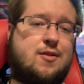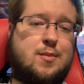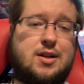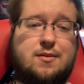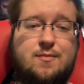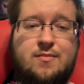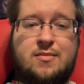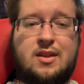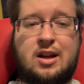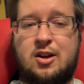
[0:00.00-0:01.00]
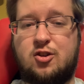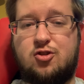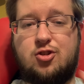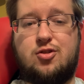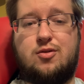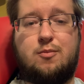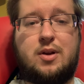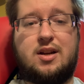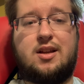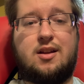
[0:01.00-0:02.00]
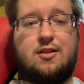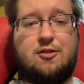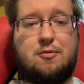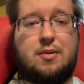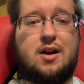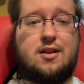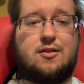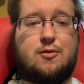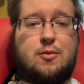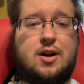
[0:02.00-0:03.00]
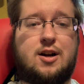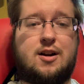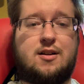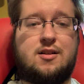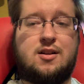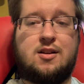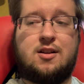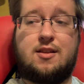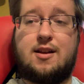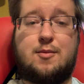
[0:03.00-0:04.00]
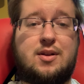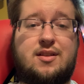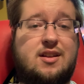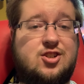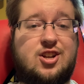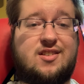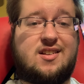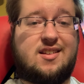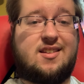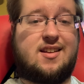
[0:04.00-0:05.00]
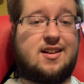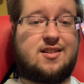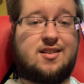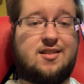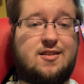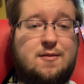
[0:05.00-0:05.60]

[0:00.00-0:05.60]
for me. Too many spots where enemies can just sit.